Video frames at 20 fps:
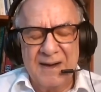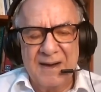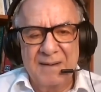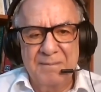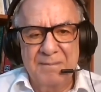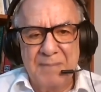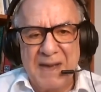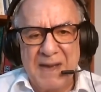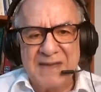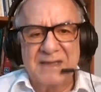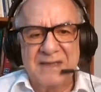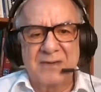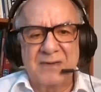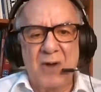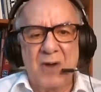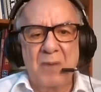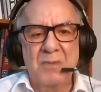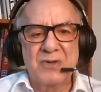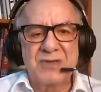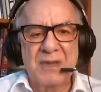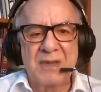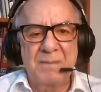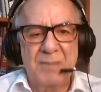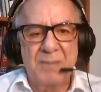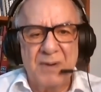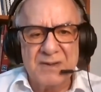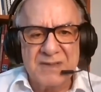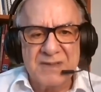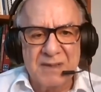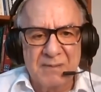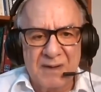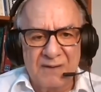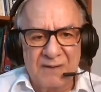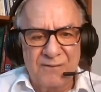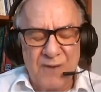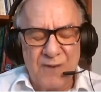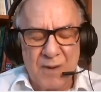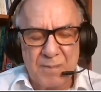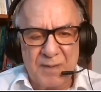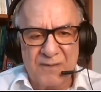uh, makes it almost impossible
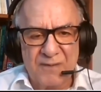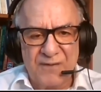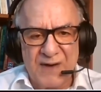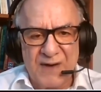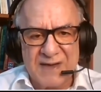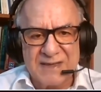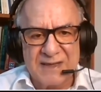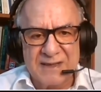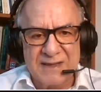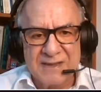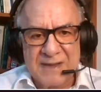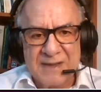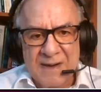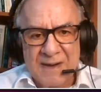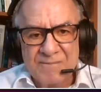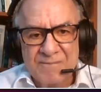for professors